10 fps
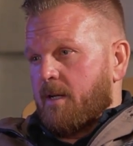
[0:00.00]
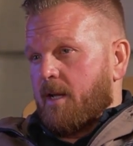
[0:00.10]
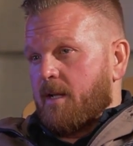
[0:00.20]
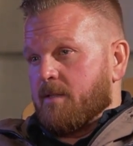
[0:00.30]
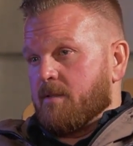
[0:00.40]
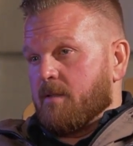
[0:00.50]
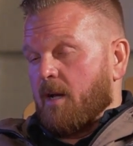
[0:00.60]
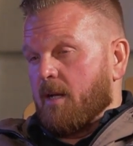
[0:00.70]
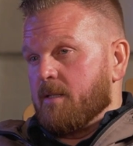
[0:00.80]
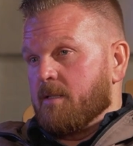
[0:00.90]
and it's
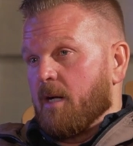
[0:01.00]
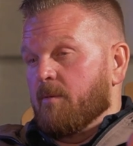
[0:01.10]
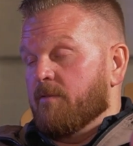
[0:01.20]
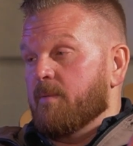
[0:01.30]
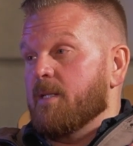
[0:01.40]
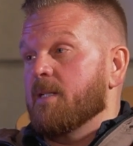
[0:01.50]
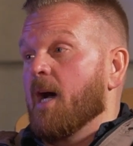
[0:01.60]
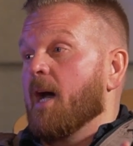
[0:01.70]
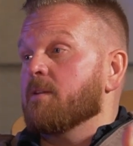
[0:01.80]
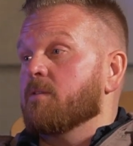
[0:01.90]
kind of dumb of me
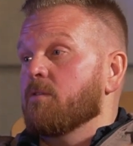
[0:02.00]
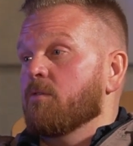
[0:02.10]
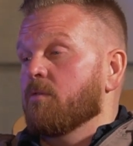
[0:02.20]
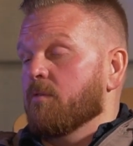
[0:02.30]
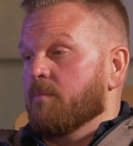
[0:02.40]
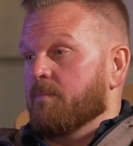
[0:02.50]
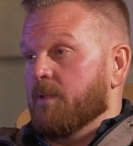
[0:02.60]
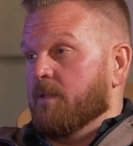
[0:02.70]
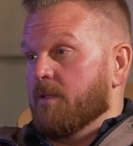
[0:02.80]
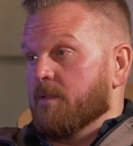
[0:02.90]
not to,
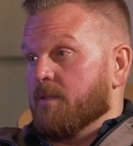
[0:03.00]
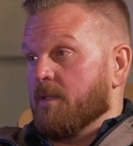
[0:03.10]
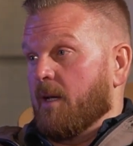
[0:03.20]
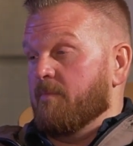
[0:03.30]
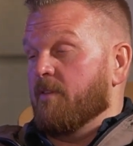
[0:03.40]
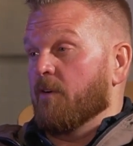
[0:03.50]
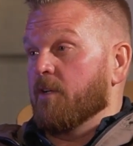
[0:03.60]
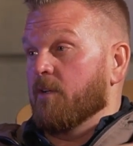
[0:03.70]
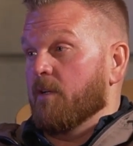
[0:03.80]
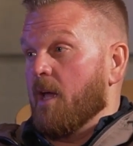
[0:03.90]
because I'm
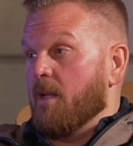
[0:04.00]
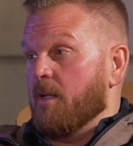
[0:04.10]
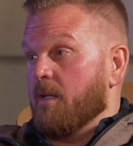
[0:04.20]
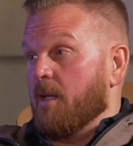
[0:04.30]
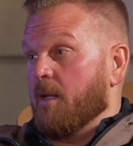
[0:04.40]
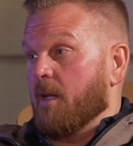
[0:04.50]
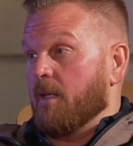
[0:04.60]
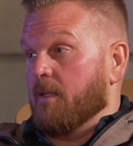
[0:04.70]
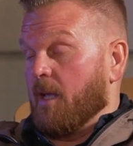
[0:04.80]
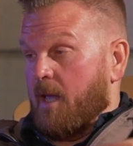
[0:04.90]
very good at it and
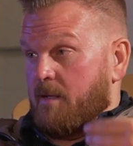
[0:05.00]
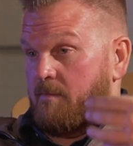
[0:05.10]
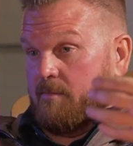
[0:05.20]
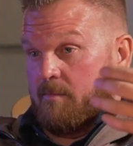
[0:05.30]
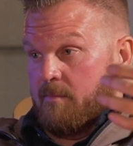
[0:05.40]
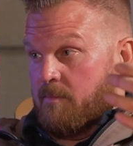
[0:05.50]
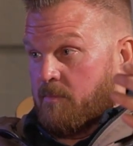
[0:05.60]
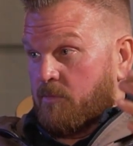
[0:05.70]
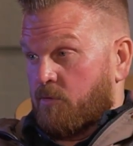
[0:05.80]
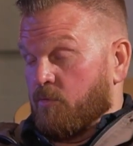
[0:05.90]
I can
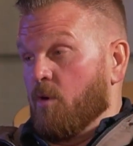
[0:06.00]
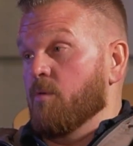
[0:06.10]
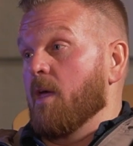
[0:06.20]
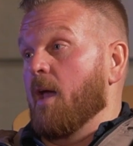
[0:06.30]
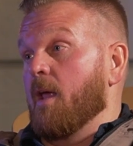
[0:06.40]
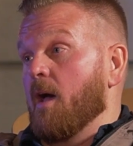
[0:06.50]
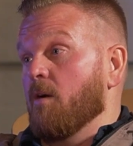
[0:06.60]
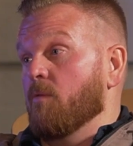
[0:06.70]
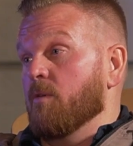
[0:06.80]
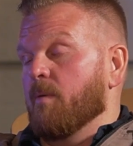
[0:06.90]
grow that
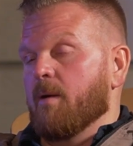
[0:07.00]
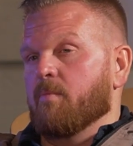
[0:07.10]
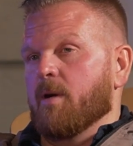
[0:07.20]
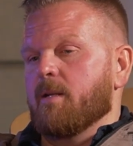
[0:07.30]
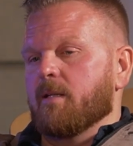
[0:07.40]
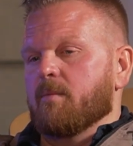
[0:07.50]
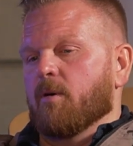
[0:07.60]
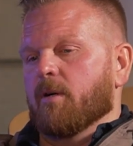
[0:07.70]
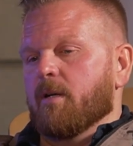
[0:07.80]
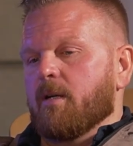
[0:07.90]
out with my branding and
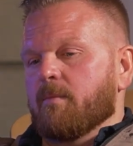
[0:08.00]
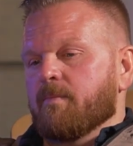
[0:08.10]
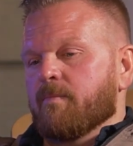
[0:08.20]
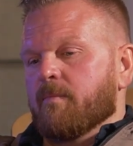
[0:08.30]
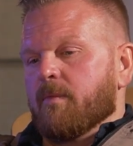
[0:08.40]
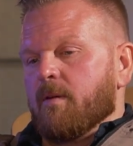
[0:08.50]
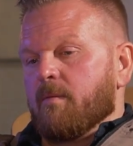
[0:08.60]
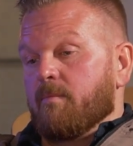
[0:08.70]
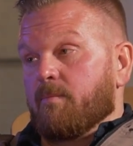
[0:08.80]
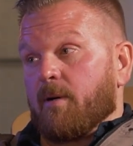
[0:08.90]
marketing,
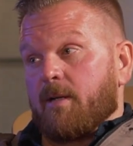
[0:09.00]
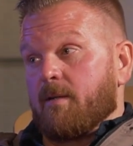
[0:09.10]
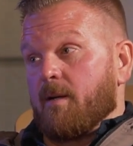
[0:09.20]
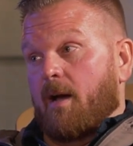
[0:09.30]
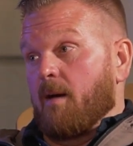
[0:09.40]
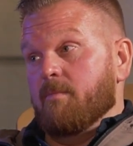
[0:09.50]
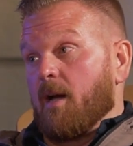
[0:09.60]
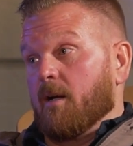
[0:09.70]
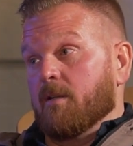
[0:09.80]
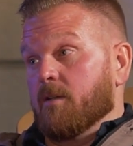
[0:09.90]
but I'm
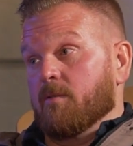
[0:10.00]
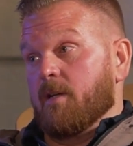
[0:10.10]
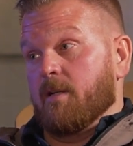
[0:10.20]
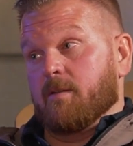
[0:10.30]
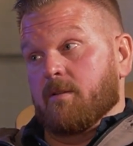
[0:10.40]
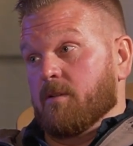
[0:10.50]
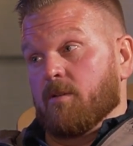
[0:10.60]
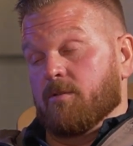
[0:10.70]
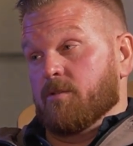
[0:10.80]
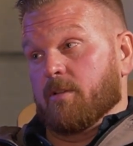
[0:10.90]
not going to create good
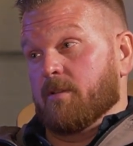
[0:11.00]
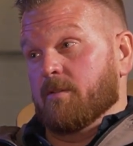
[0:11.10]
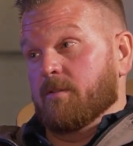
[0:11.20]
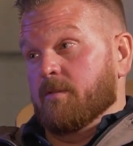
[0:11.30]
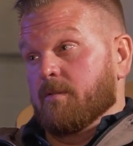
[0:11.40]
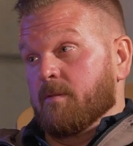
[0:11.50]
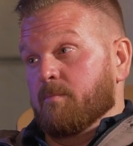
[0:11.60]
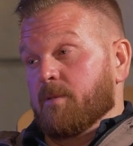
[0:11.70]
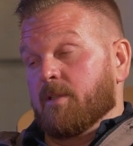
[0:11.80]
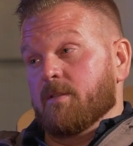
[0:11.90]
culture,
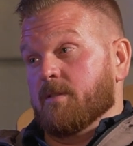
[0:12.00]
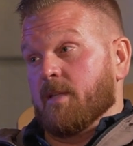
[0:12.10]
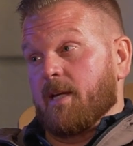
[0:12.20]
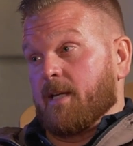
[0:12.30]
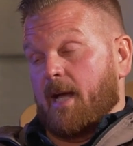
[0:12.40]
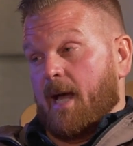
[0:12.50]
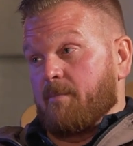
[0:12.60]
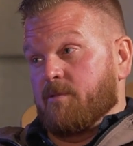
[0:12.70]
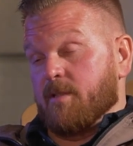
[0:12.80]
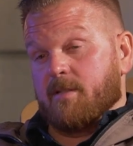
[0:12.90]
because
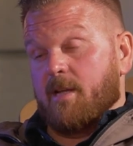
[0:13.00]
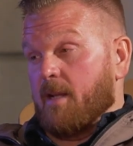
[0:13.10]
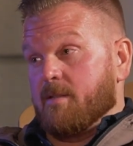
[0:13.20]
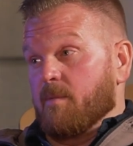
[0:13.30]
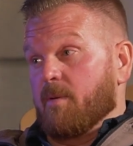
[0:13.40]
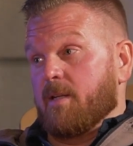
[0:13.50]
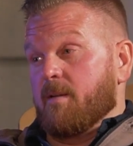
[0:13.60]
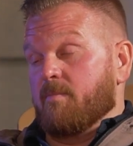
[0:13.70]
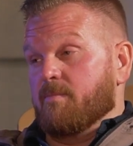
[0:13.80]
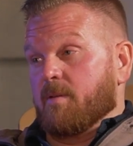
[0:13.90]
I'm just not
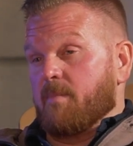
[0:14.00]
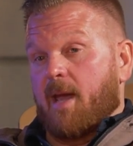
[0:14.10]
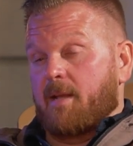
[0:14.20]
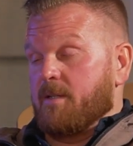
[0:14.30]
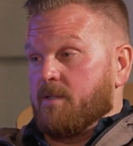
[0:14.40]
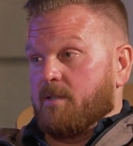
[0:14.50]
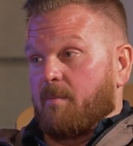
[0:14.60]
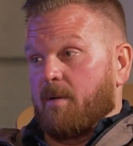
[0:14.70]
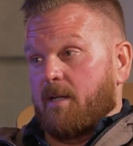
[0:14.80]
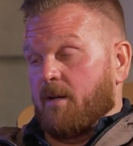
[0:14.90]
somebody to manage
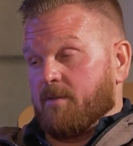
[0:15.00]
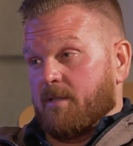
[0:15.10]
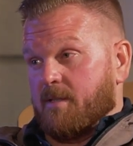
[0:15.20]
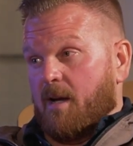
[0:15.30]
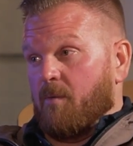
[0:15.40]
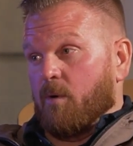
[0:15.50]
somebody else that's not